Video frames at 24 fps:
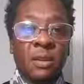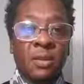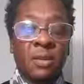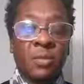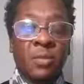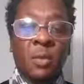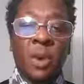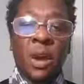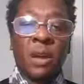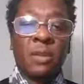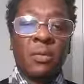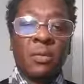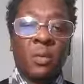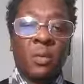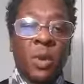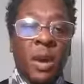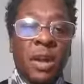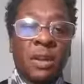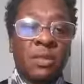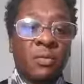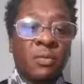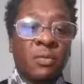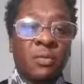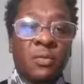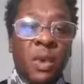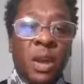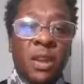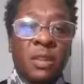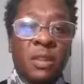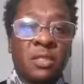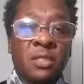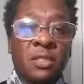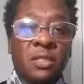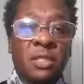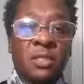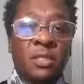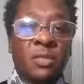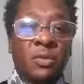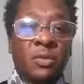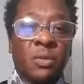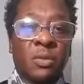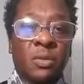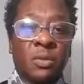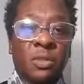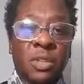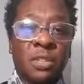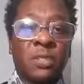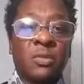Why, why, do, why does this,
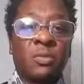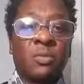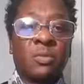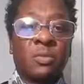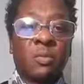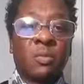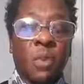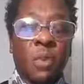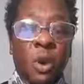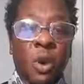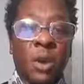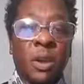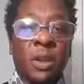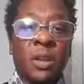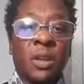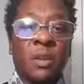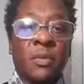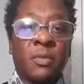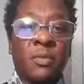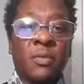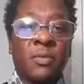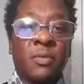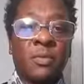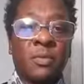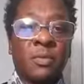this party of